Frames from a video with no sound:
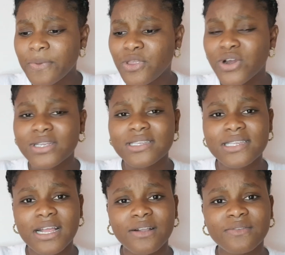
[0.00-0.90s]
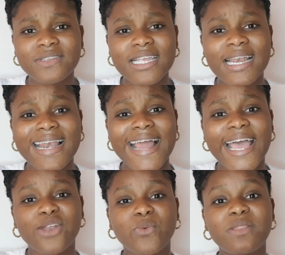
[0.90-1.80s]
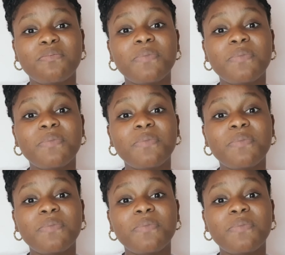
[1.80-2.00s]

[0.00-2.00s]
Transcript: yourselves in line with